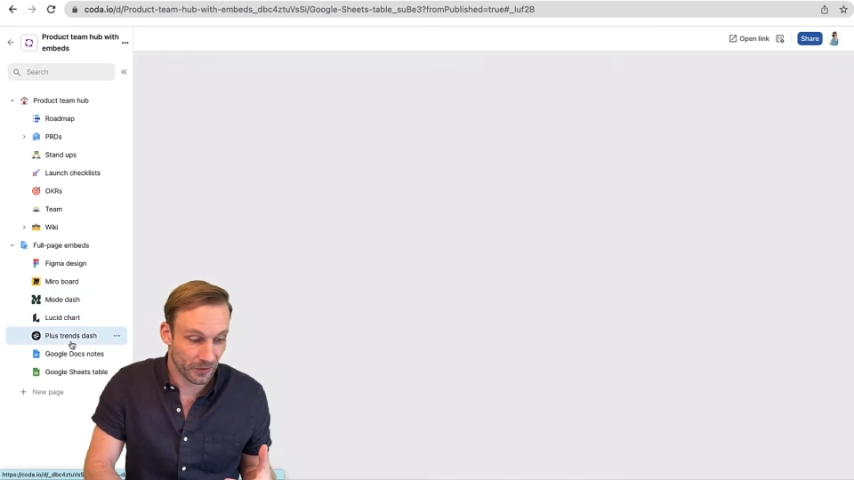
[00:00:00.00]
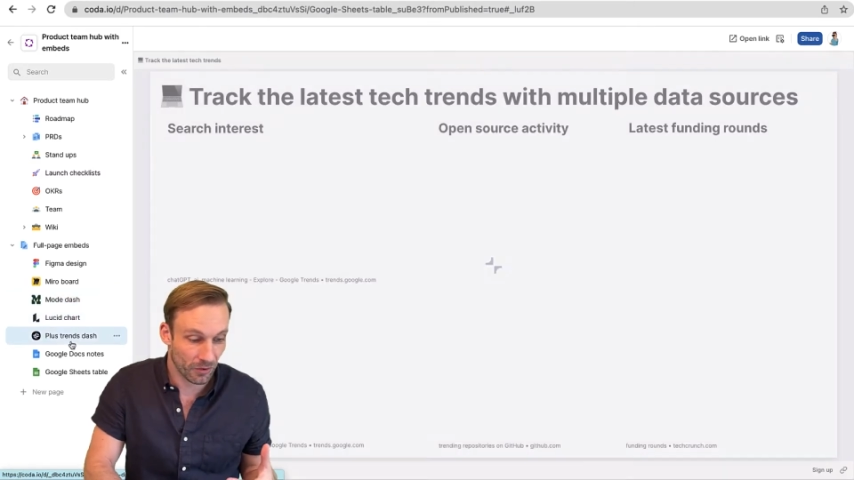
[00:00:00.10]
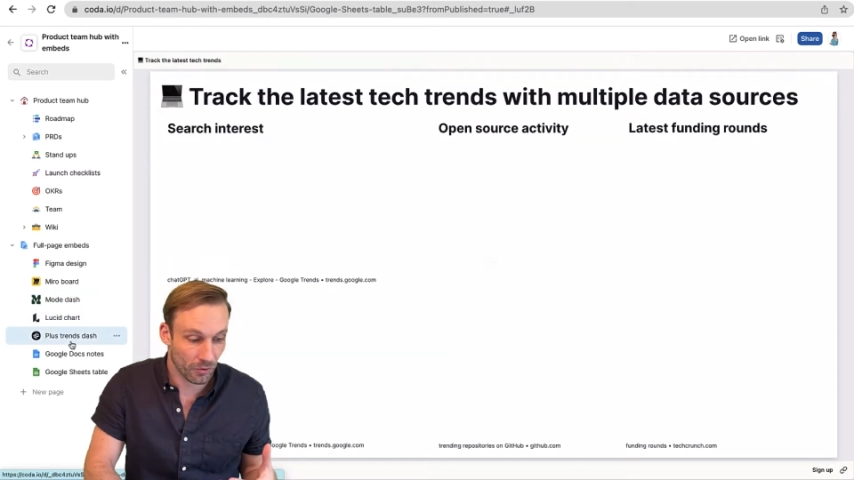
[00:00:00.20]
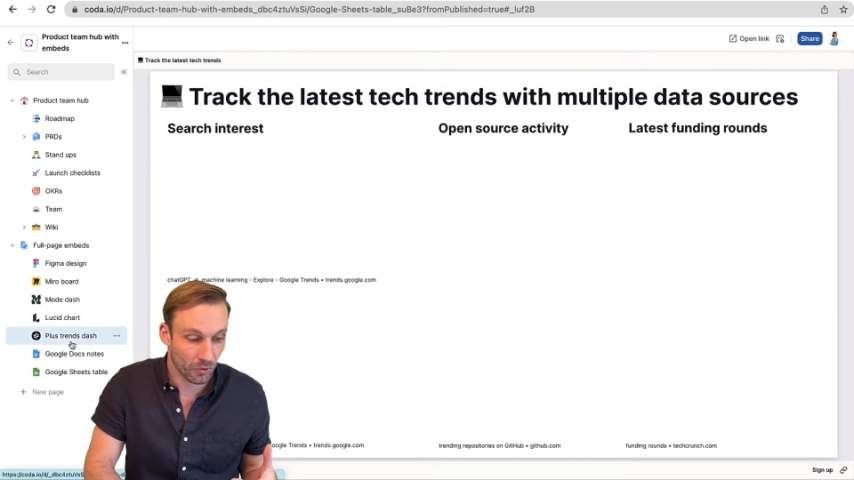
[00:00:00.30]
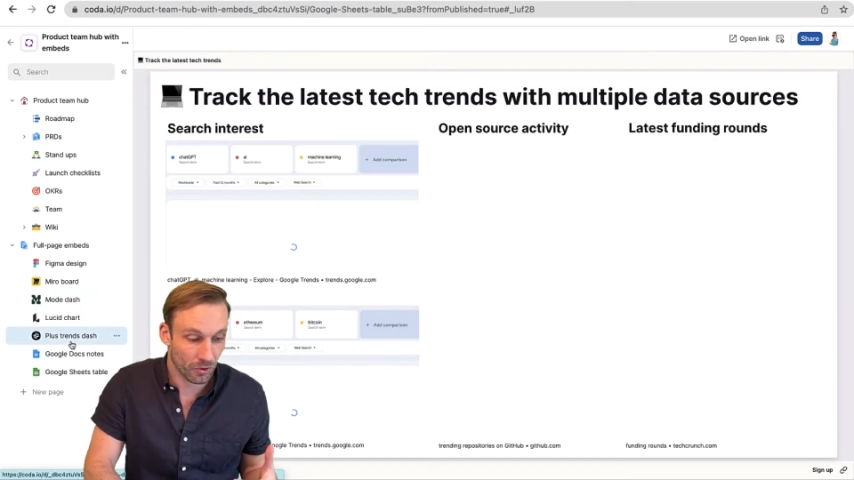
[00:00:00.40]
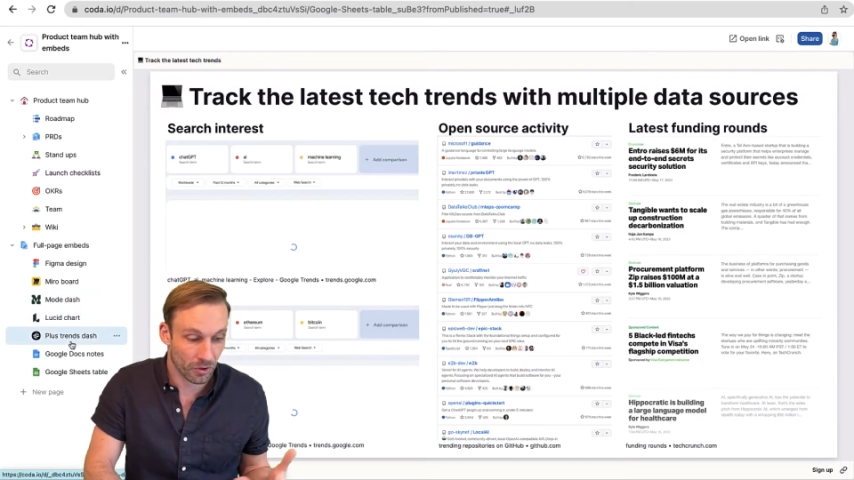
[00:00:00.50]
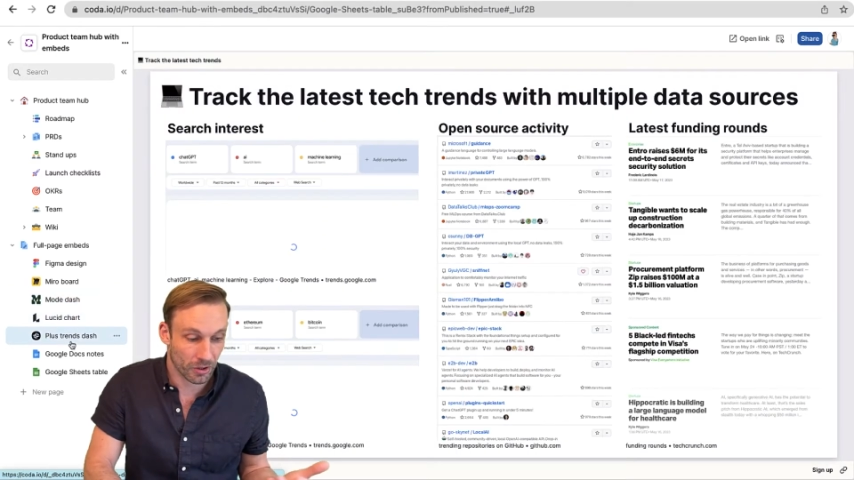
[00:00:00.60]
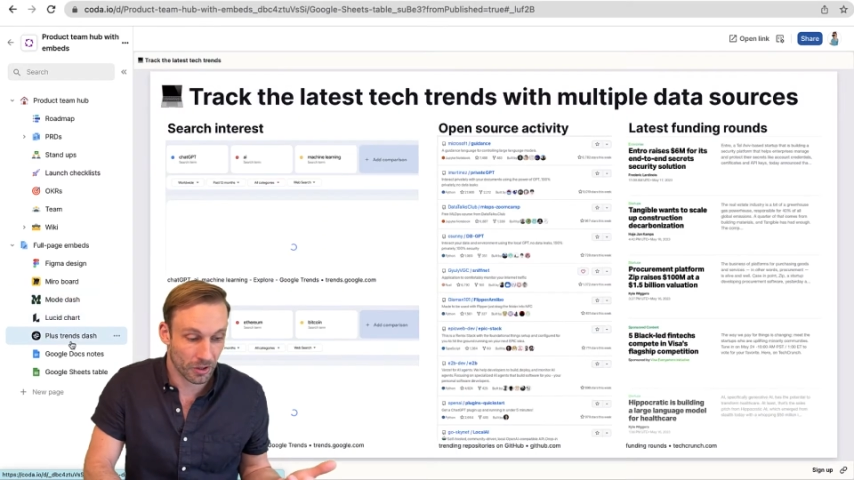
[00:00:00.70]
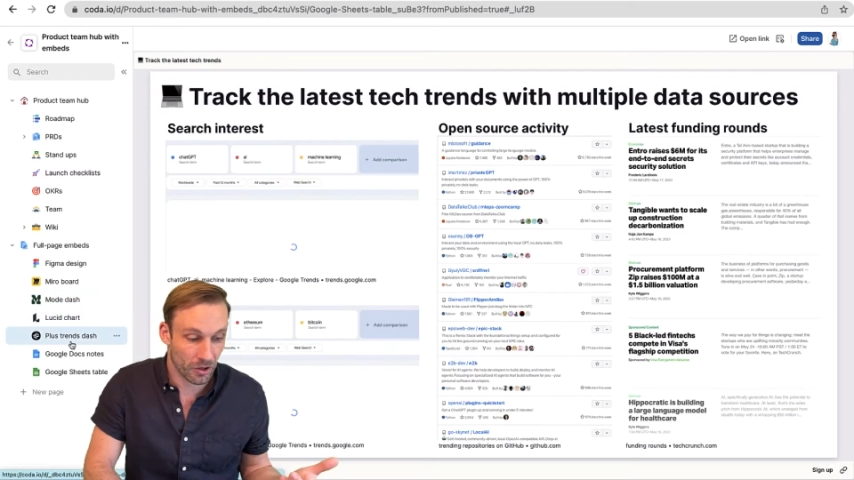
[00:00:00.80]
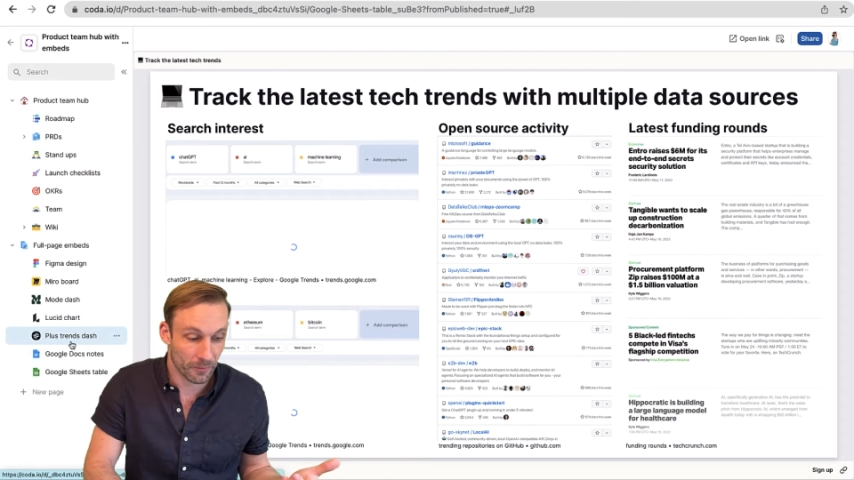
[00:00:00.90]

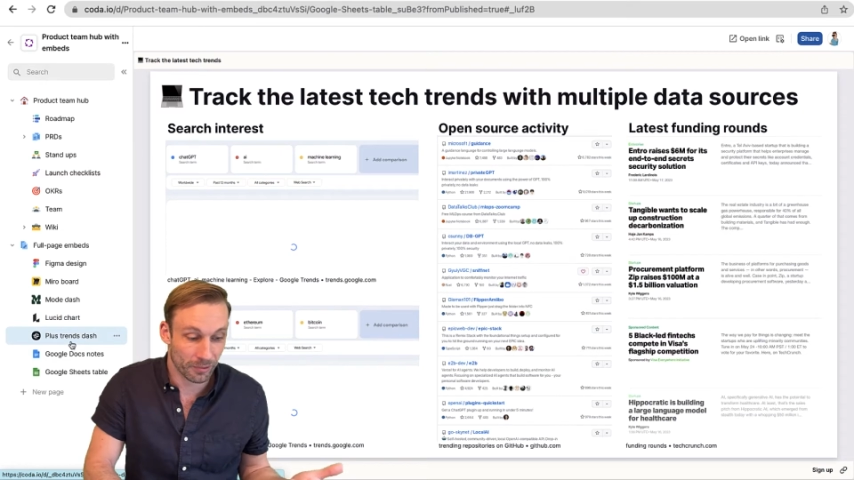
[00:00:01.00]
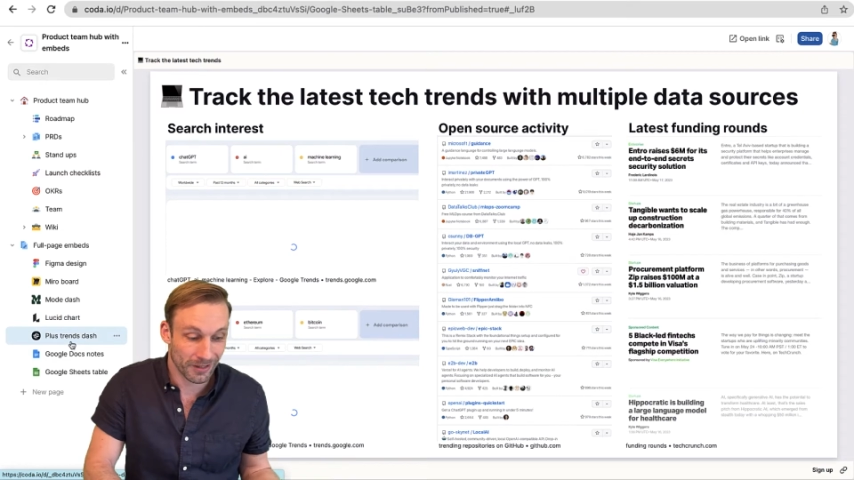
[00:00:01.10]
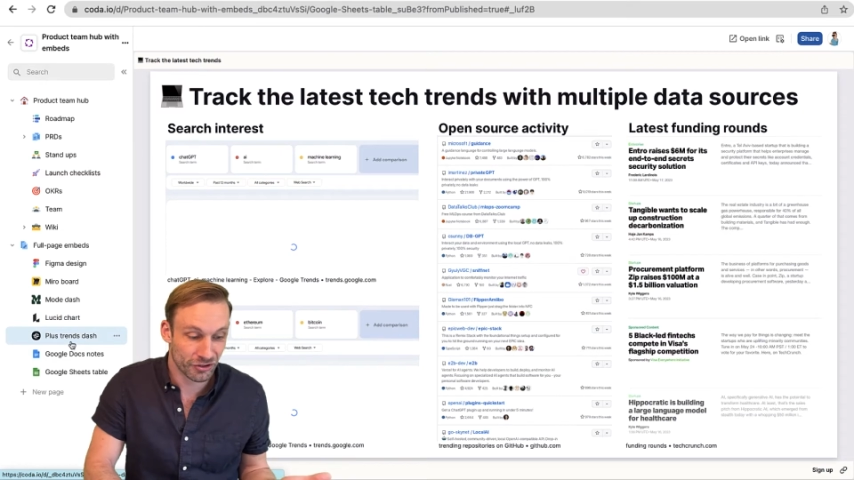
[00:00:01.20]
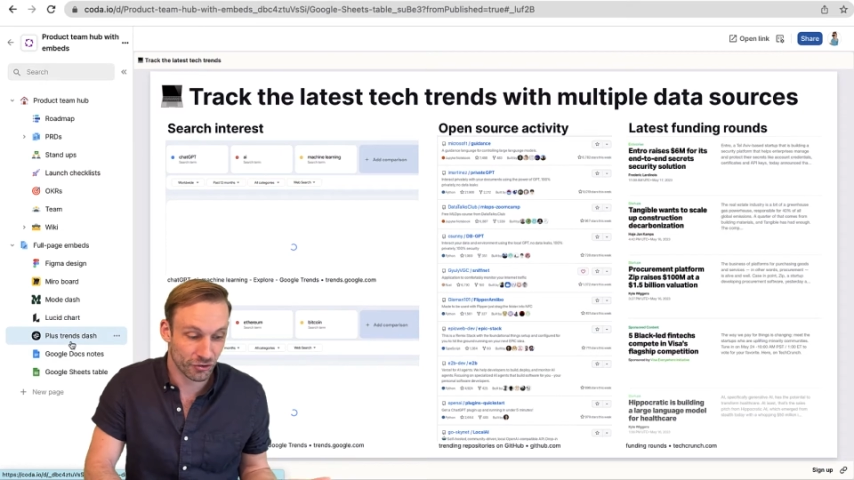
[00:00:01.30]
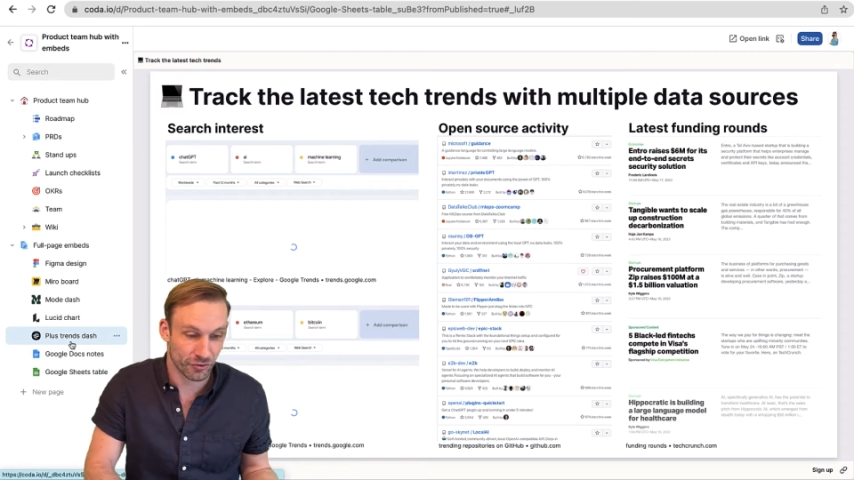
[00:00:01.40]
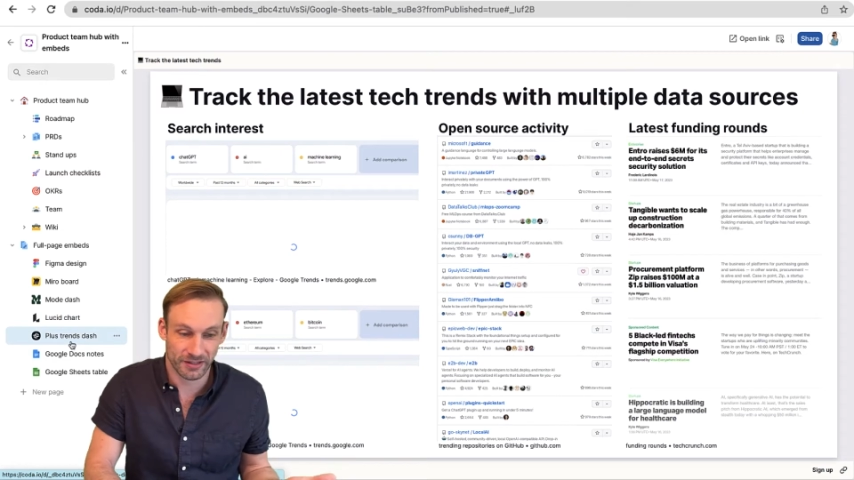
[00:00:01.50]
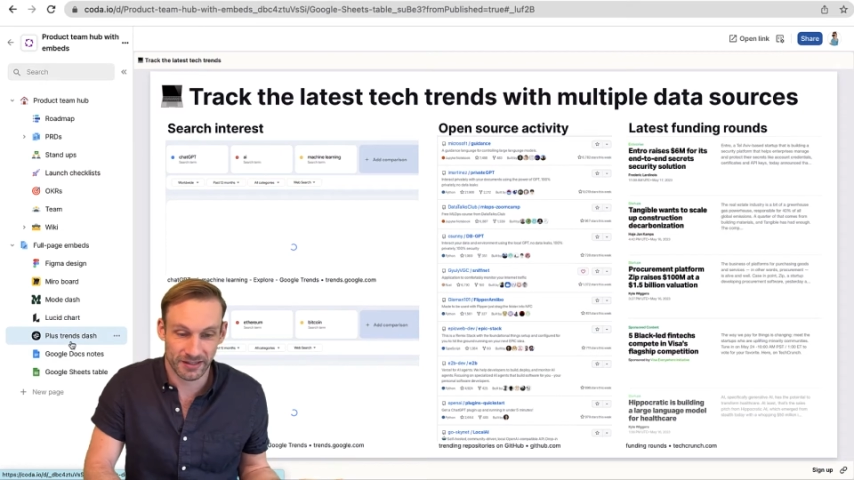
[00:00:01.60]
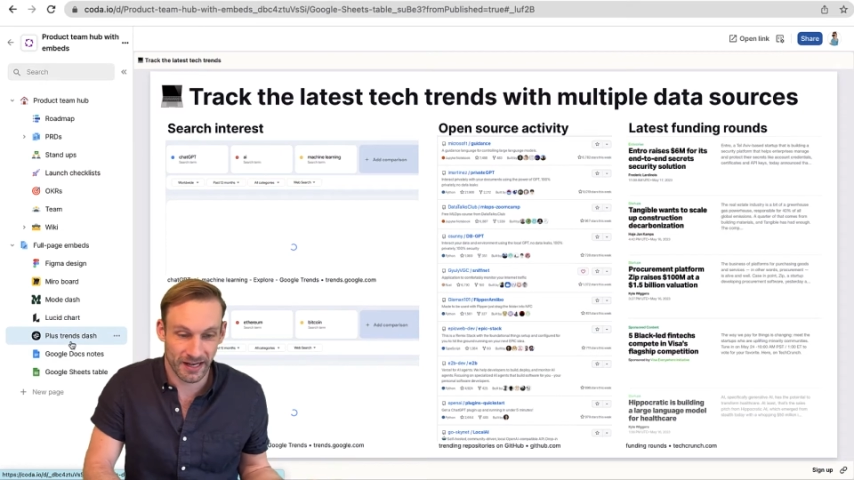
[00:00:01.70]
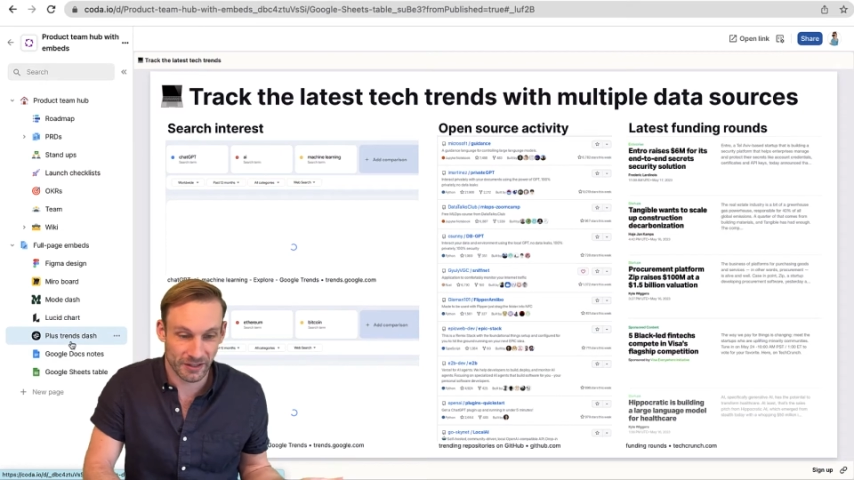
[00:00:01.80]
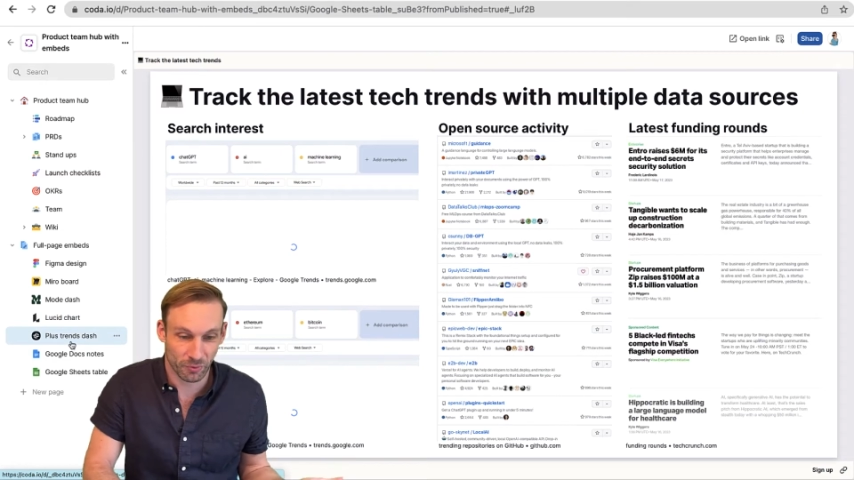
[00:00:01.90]
or our plus trends
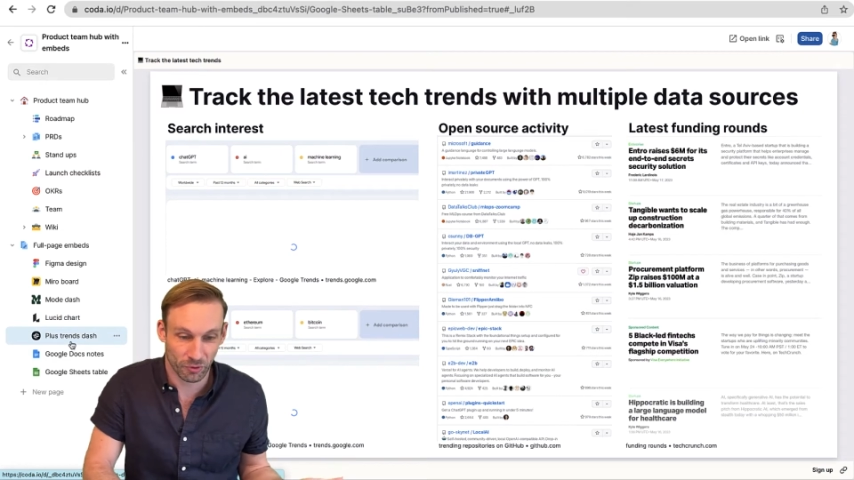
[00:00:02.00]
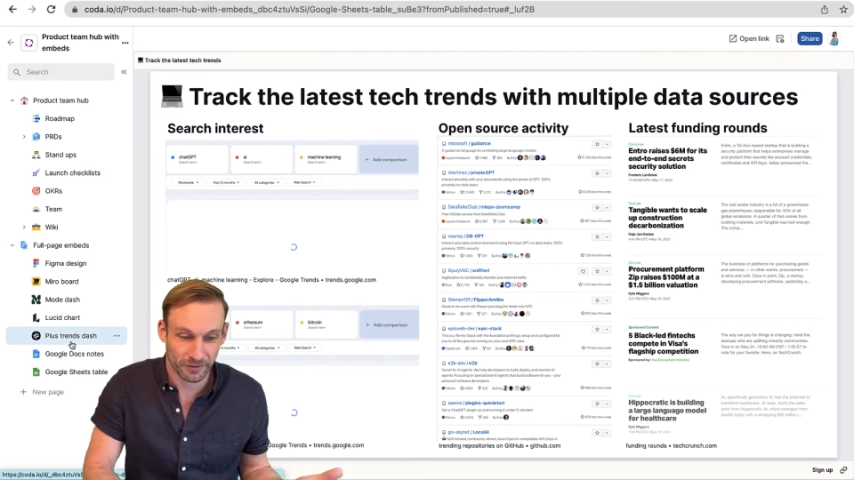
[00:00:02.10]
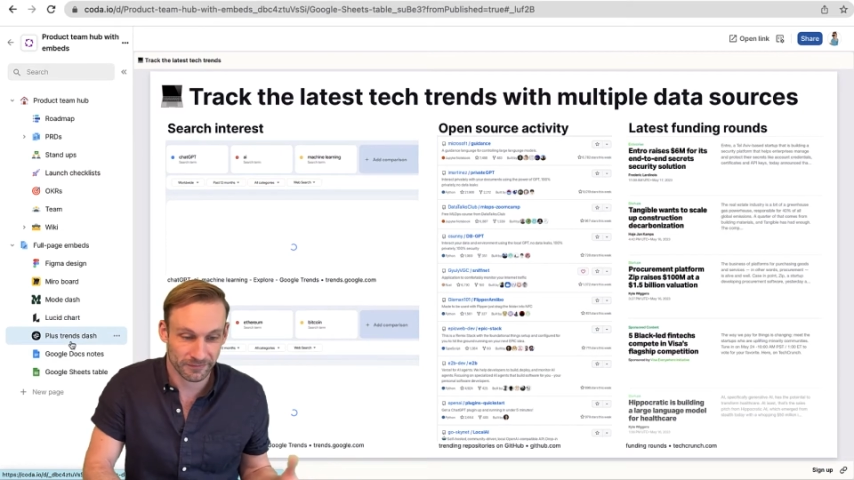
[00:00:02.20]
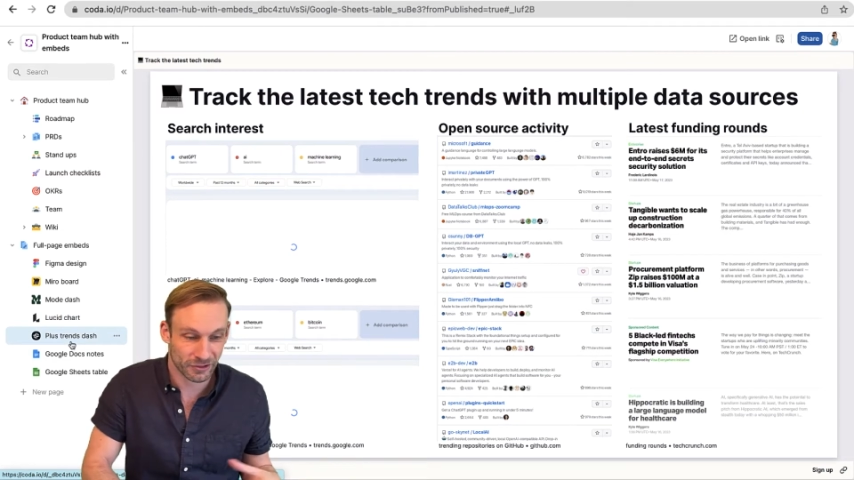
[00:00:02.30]
dashboard.